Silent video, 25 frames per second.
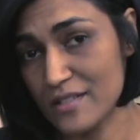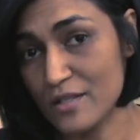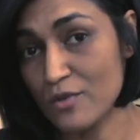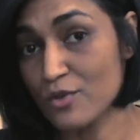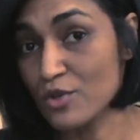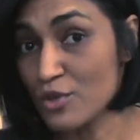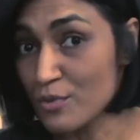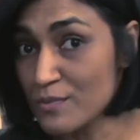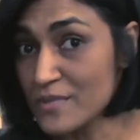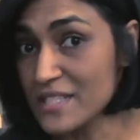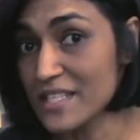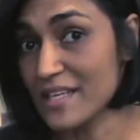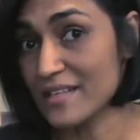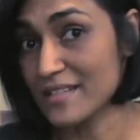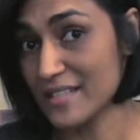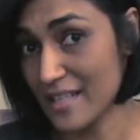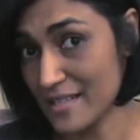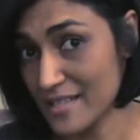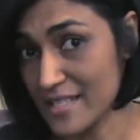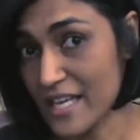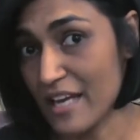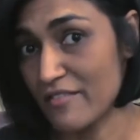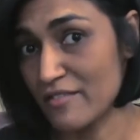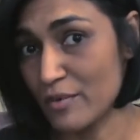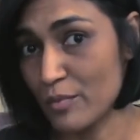so Numsa
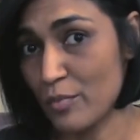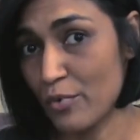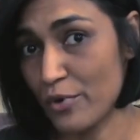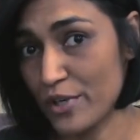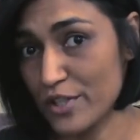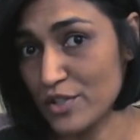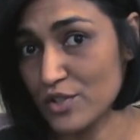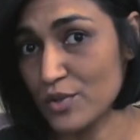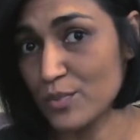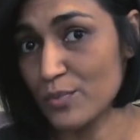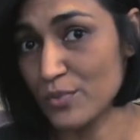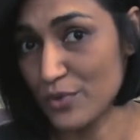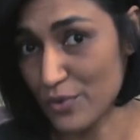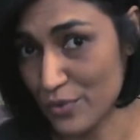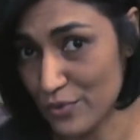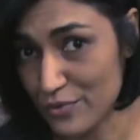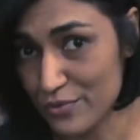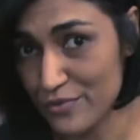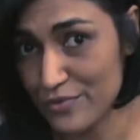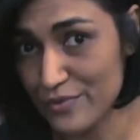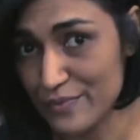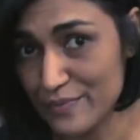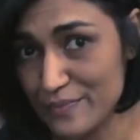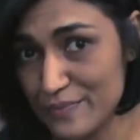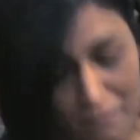does have a point to prove.